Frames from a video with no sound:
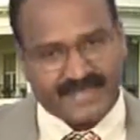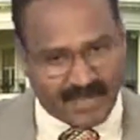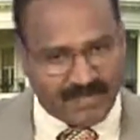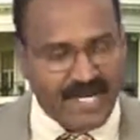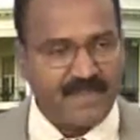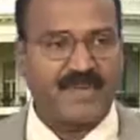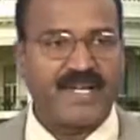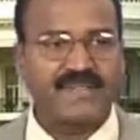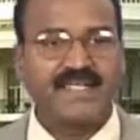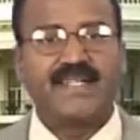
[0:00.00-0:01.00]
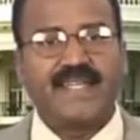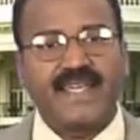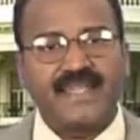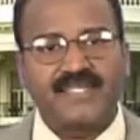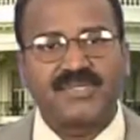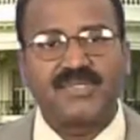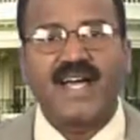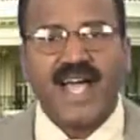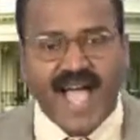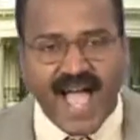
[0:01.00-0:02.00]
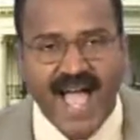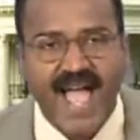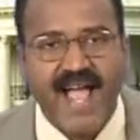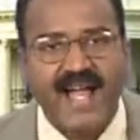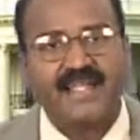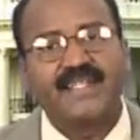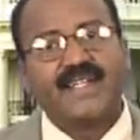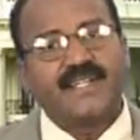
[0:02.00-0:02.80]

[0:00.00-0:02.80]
The purpose is to add